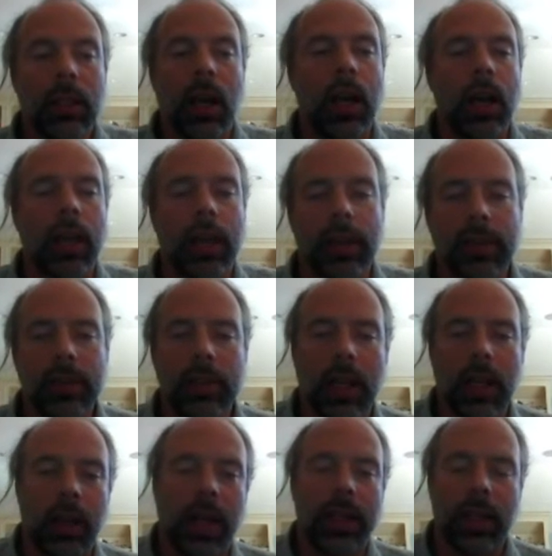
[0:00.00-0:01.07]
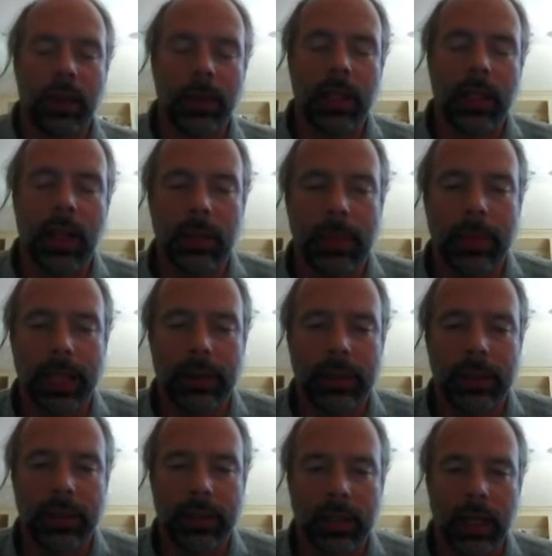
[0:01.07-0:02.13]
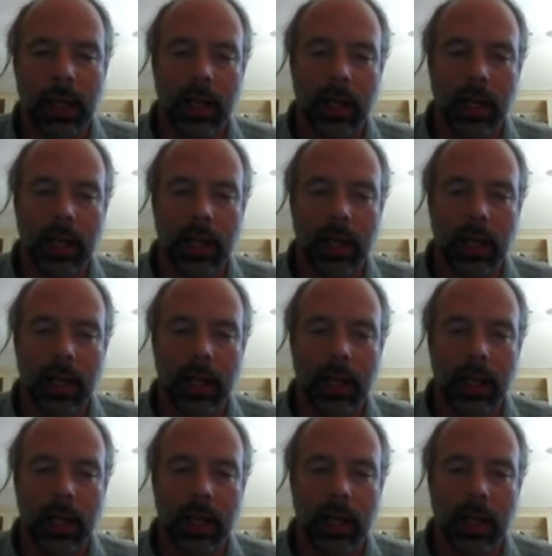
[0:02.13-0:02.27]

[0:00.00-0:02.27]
IMs, I think we talked about this.